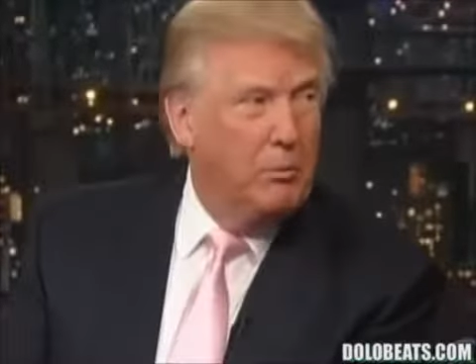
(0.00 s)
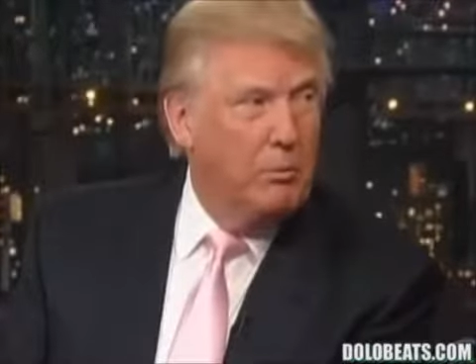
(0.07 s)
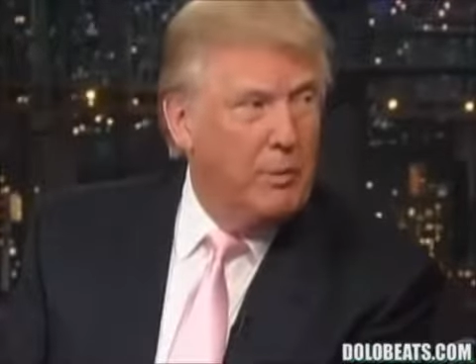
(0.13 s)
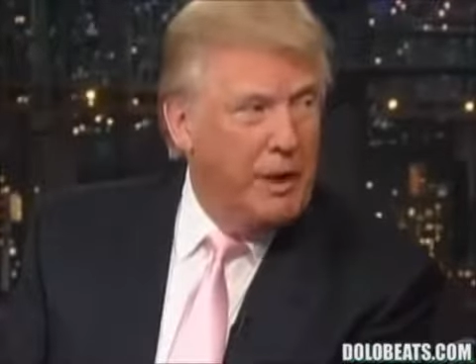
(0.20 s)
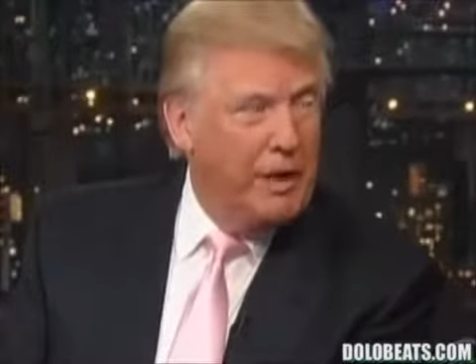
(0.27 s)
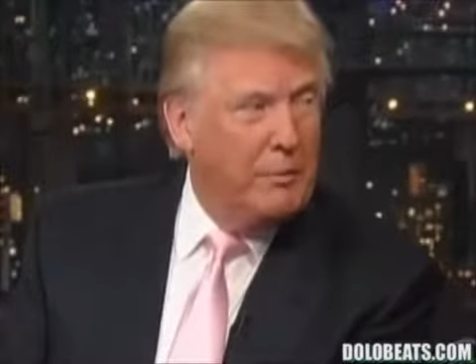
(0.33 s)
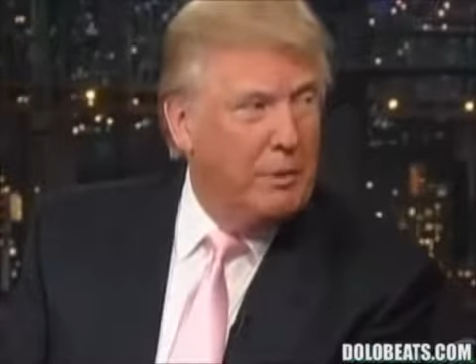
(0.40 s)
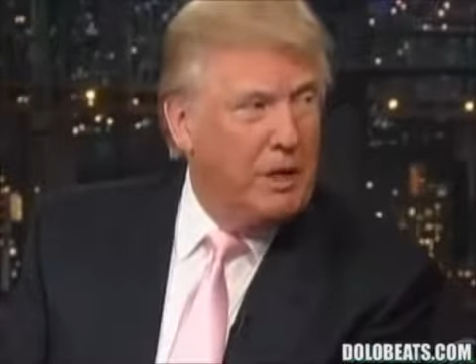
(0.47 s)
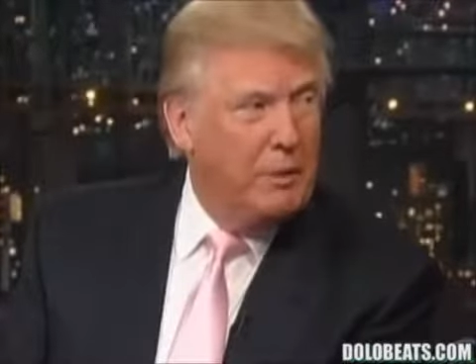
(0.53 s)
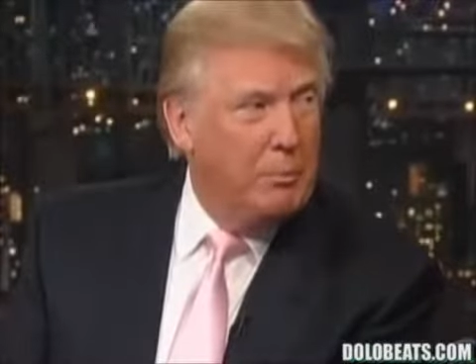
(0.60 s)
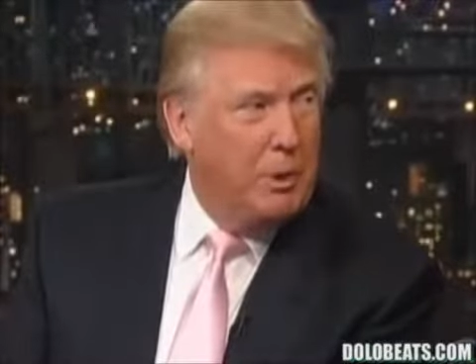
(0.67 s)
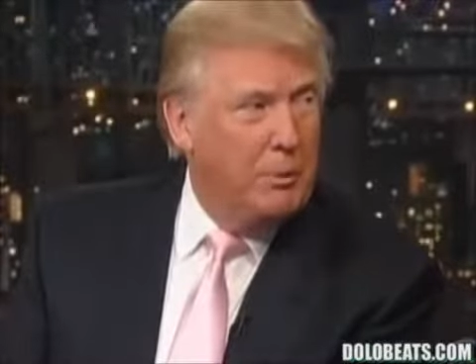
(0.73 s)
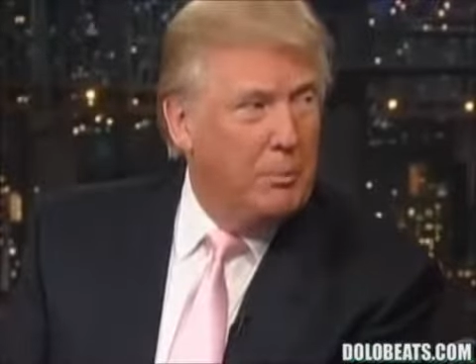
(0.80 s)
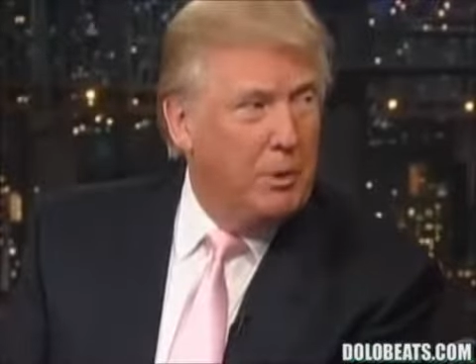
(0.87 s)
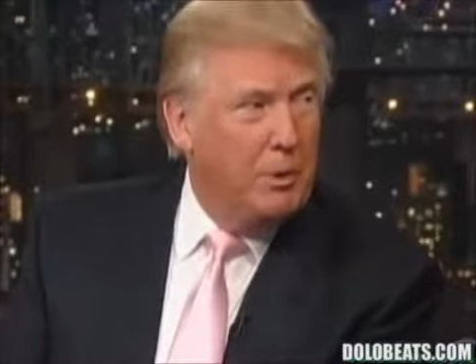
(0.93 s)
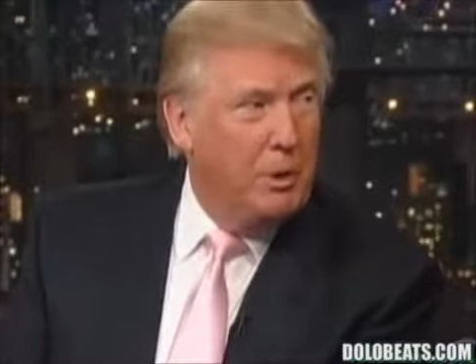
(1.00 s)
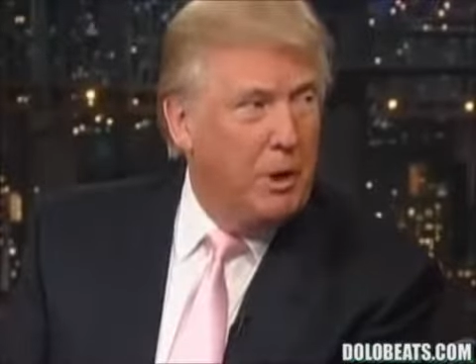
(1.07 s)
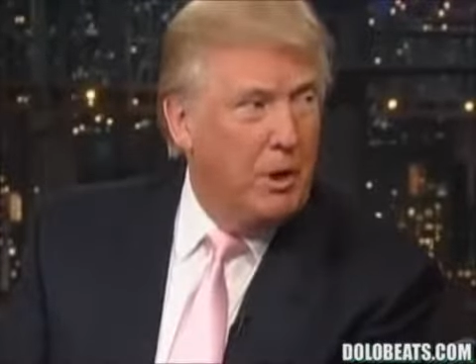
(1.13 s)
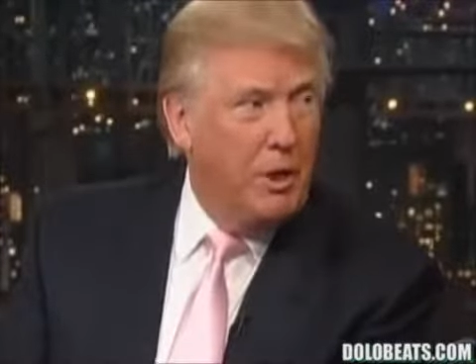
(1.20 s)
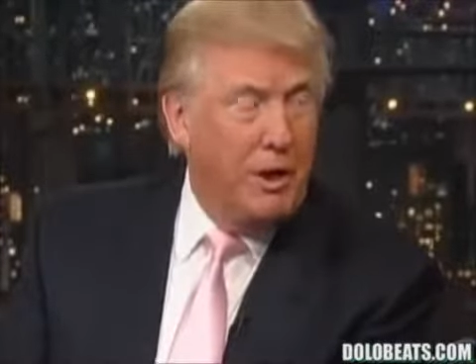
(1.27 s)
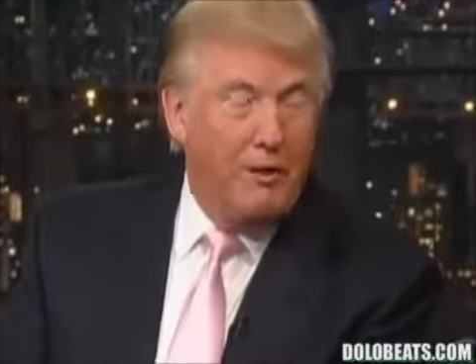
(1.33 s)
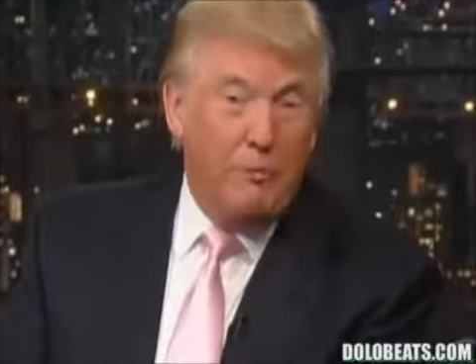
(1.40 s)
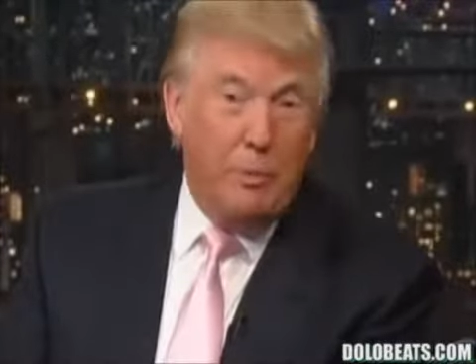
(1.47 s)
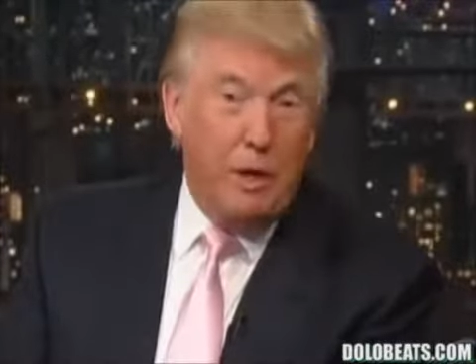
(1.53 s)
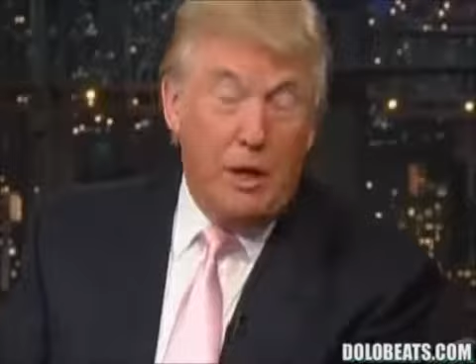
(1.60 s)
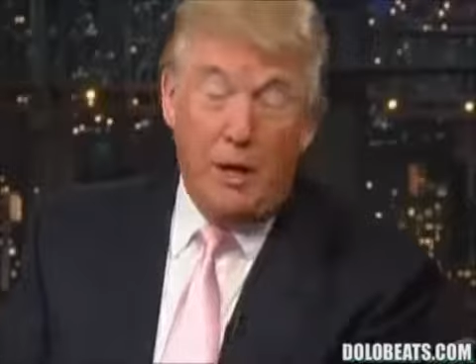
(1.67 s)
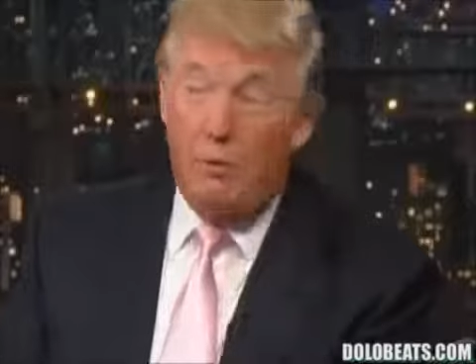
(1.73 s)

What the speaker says: many, many people that have been,